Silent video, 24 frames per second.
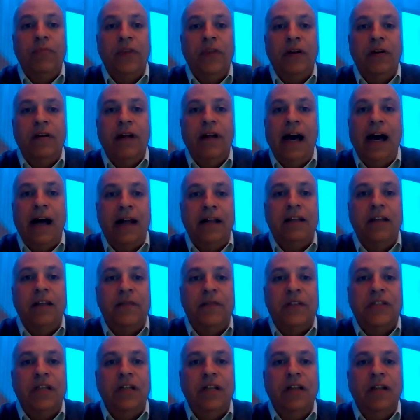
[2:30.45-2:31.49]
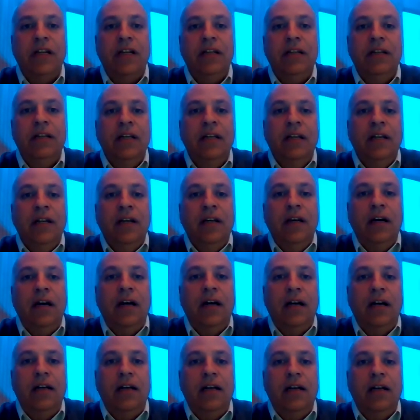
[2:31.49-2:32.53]
They're not at the facility,
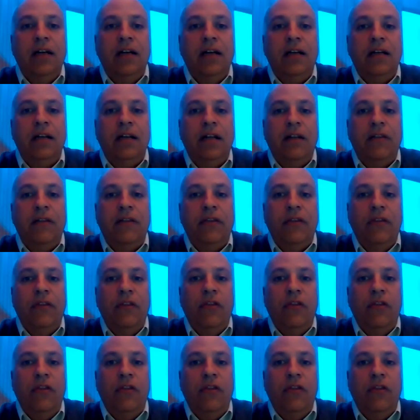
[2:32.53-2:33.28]
and